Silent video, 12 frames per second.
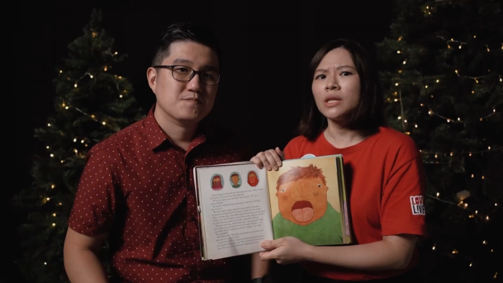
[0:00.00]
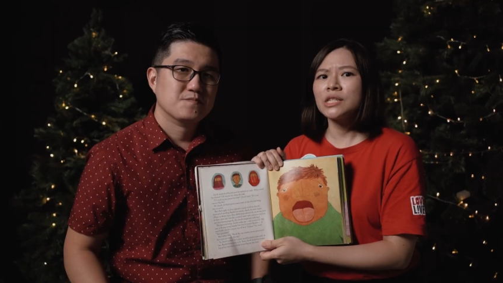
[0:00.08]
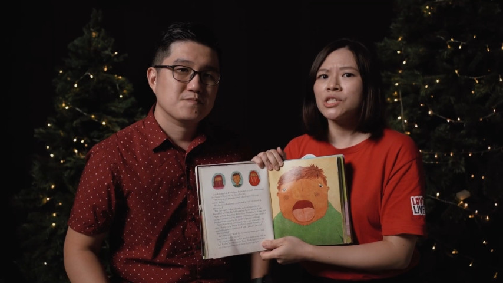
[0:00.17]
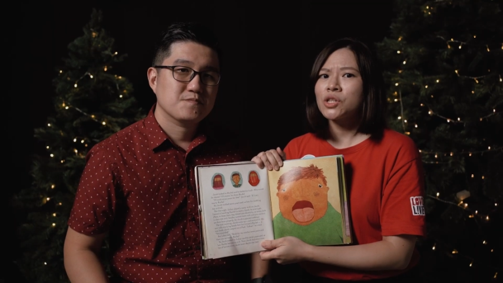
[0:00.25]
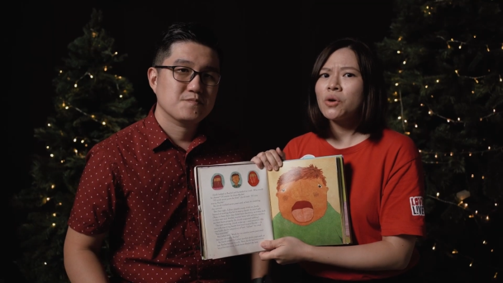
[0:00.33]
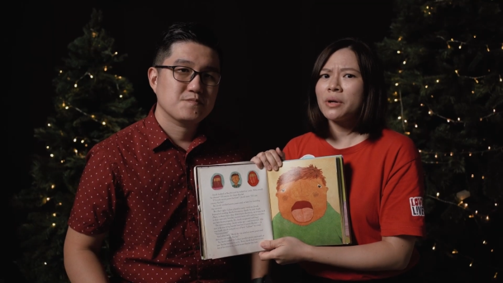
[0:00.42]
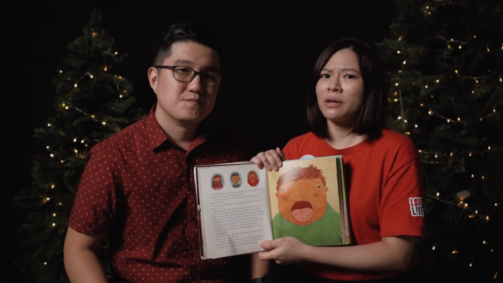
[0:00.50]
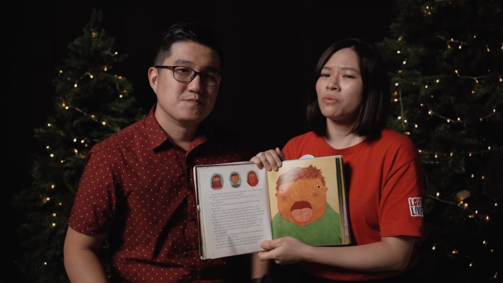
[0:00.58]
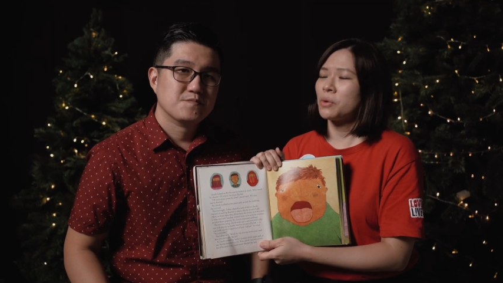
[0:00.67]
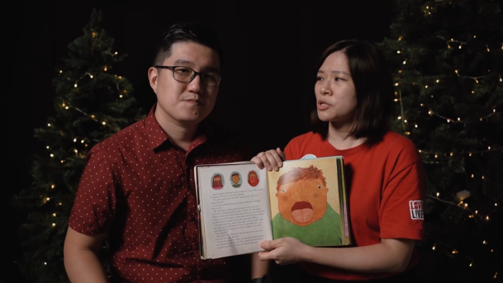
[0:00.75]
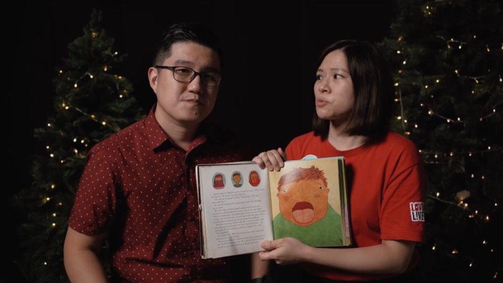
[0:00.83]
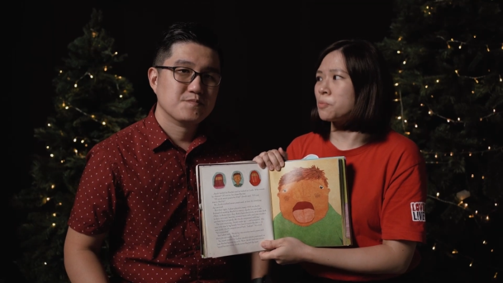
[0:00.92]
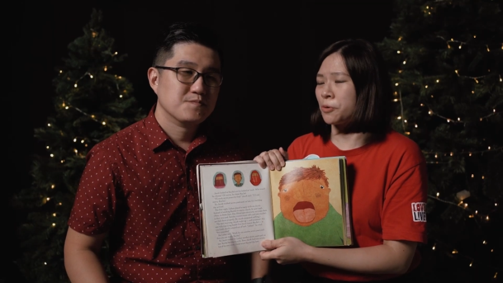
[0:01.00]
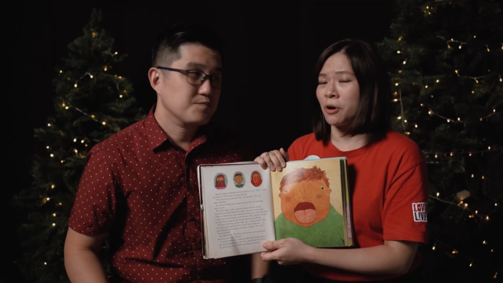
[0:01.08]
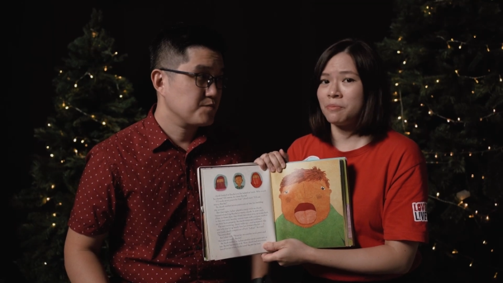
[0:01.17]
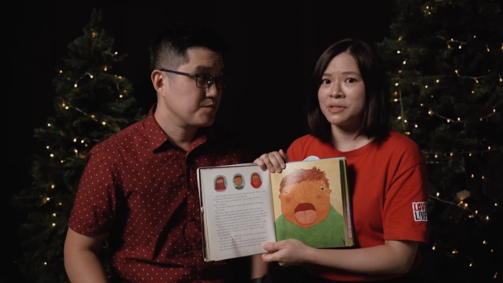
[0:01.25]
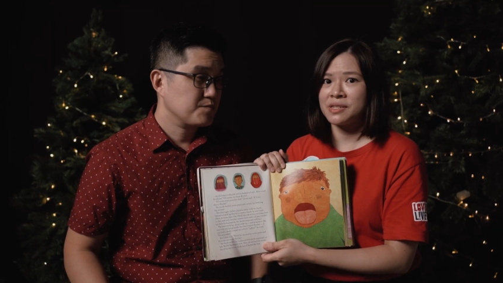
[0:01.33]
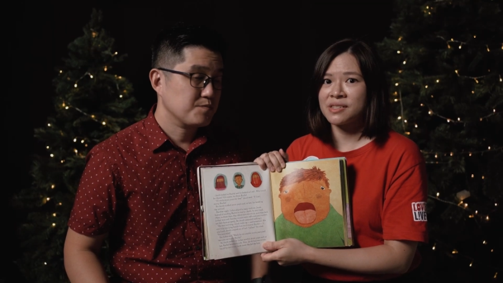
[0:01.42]
Speaker 1: So it was
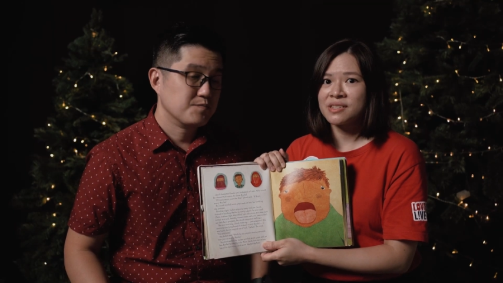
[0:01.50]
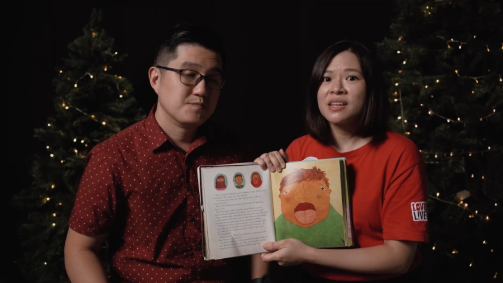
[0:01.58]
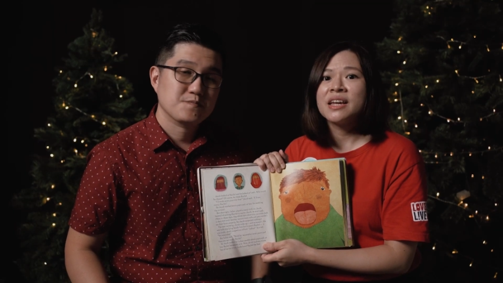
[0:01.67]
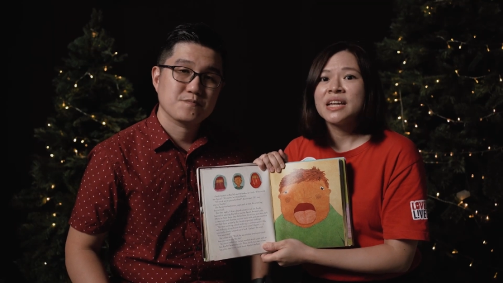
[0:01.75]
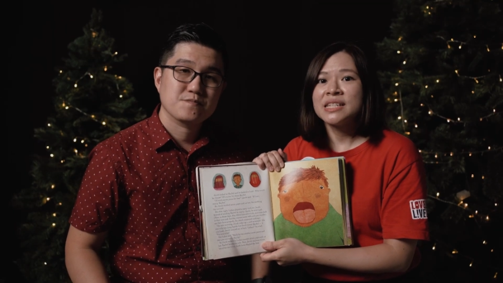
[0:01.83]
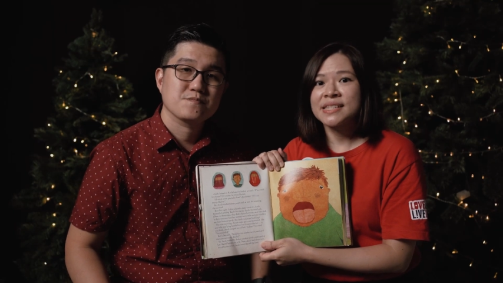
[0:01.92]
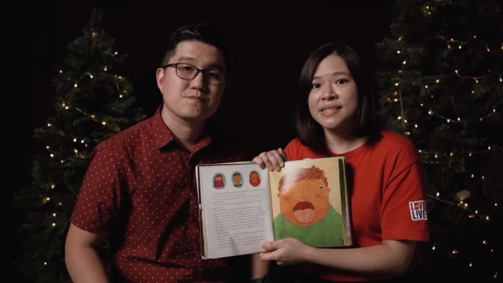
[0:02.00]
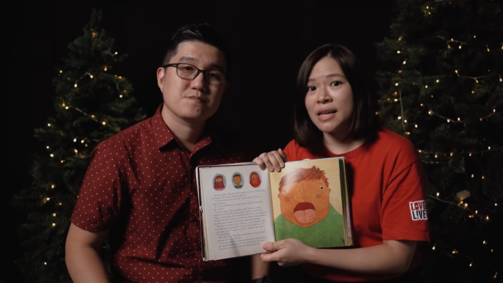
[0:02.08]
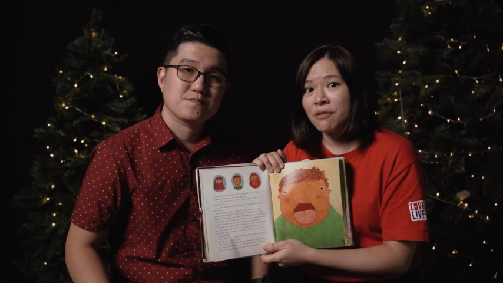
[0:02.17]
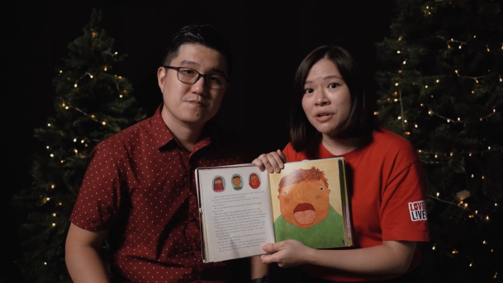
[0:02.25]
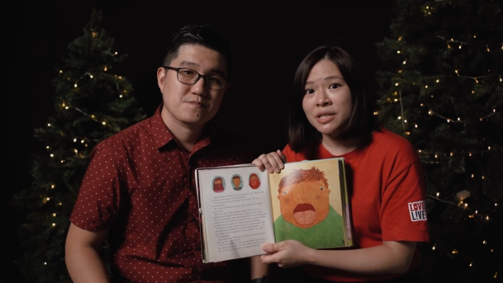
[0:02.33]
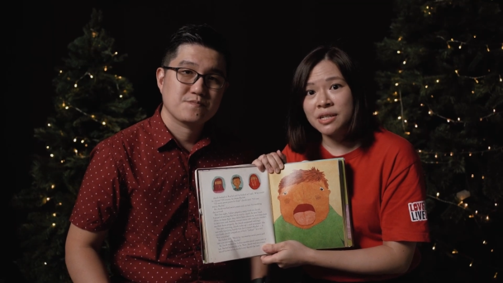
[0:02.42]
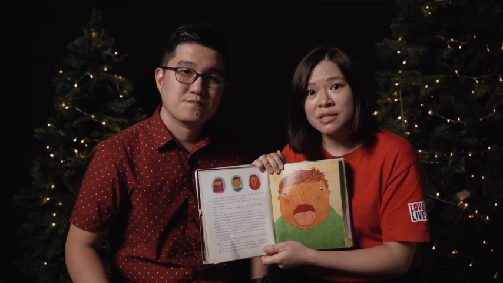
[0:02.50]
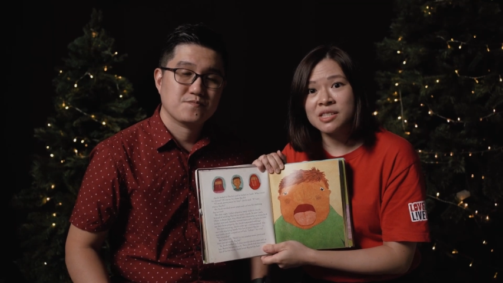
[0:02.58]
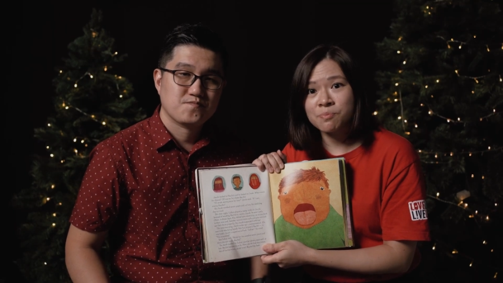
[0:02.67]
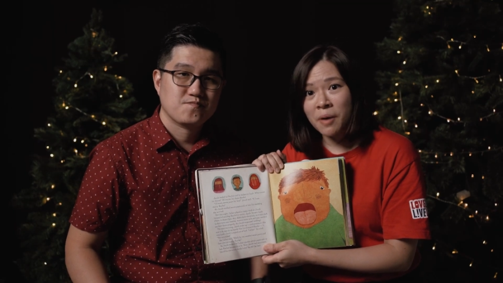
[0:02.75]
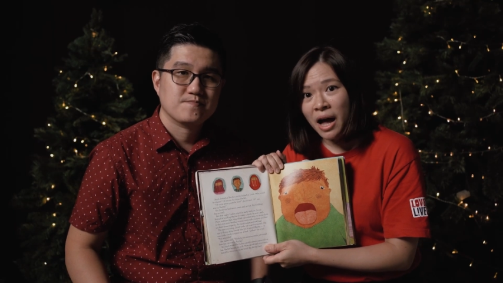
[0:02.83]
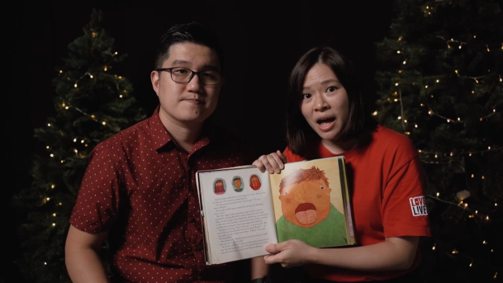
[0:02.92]
promised. Seven
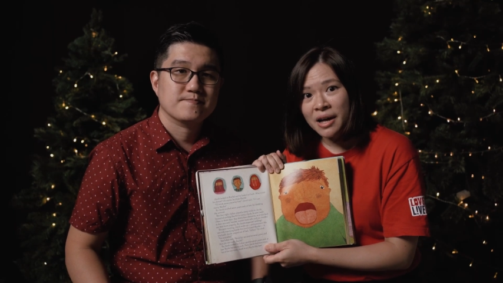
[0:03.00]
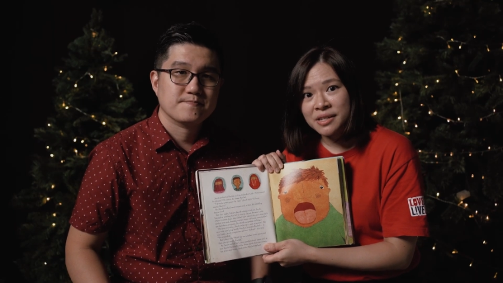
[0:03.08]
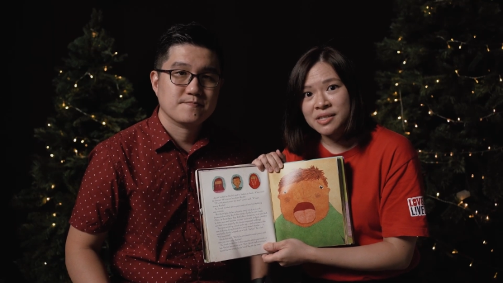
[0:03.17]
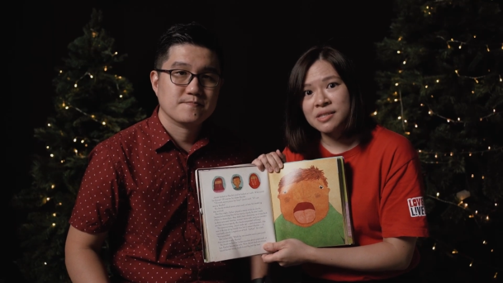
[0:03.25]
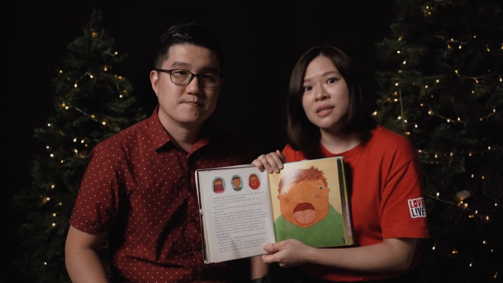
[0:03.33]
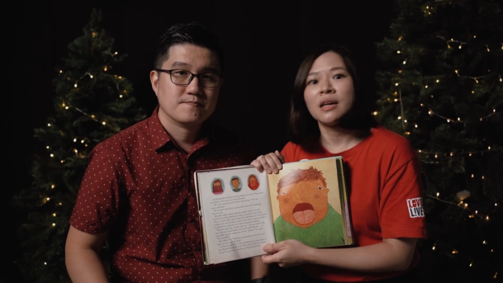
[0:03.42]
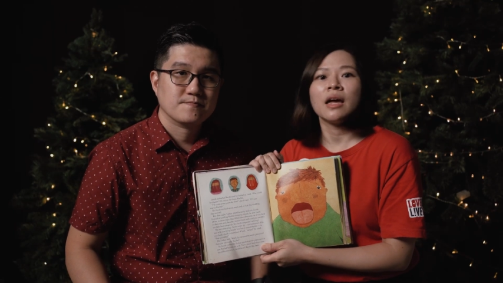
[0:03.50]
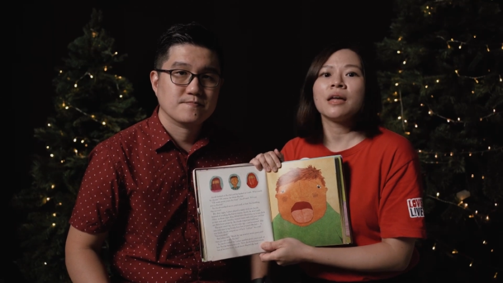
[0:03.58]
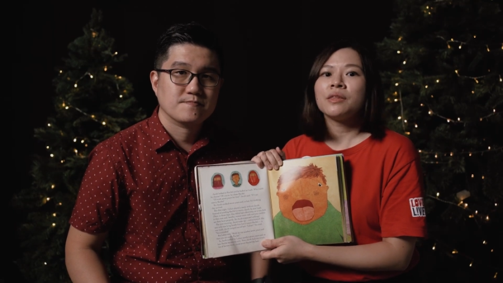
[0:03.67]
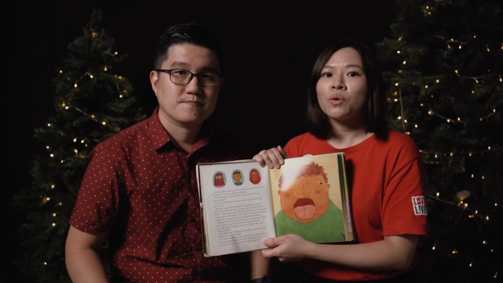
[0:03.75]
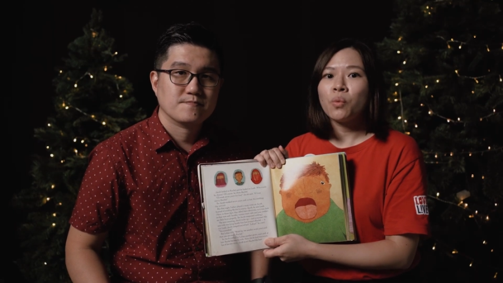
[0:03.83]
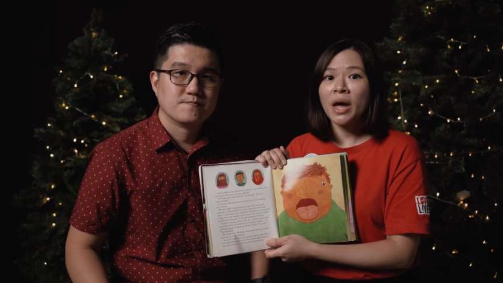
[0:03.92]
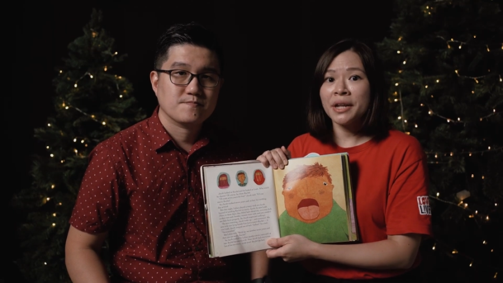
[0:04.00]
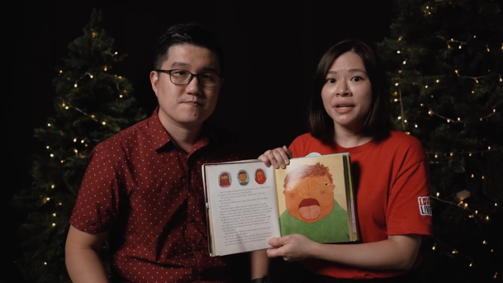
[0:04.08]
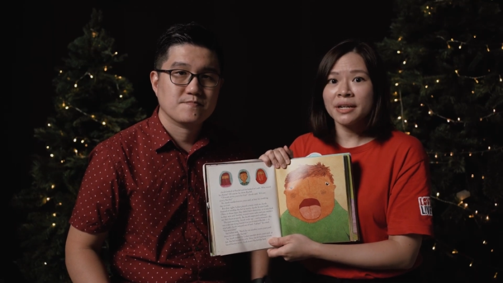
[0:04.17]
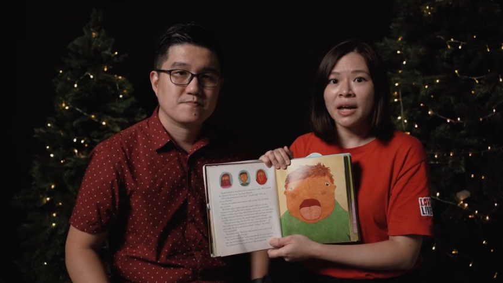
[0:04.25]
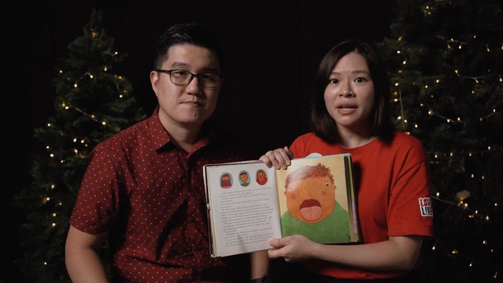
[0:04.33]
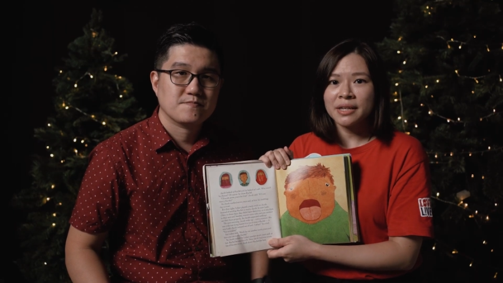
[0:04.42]
years passed, and the
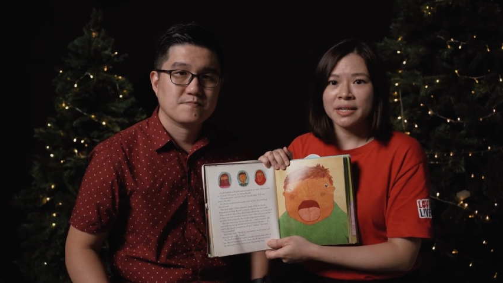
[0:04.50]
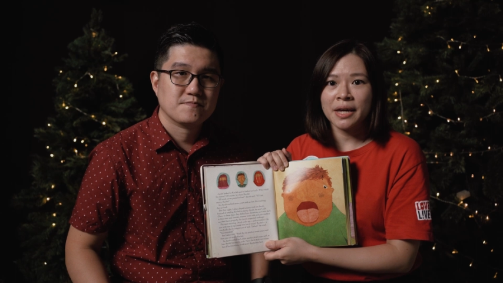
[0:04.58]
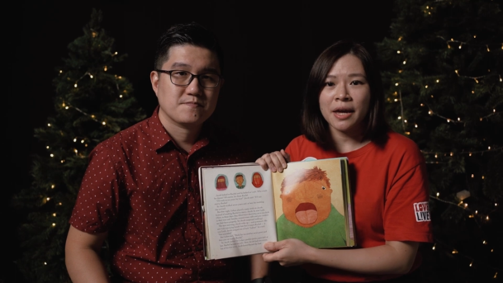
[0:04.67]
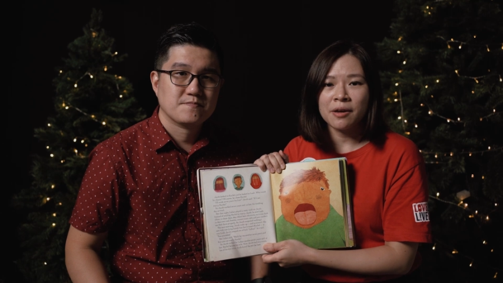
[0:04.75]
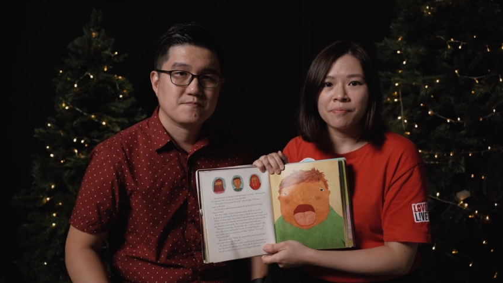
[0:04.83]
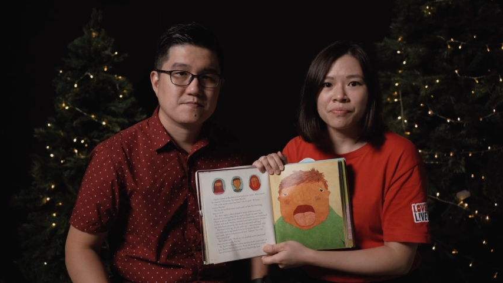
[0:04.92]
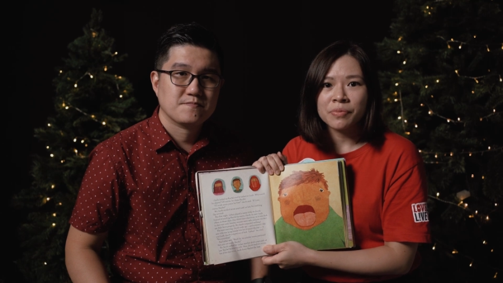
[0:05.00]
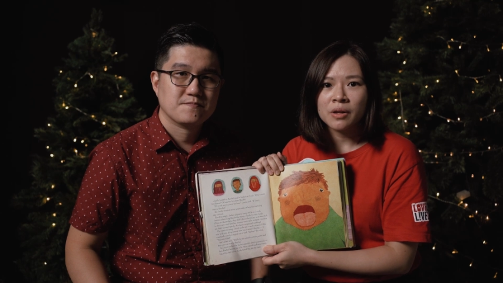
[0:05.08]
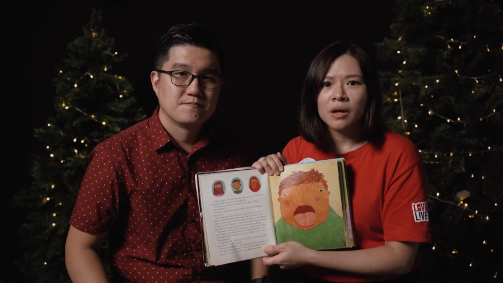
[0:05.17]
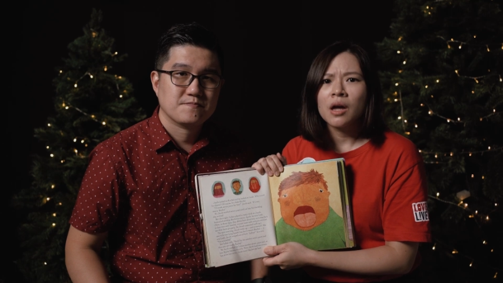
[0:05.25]
wedding night came.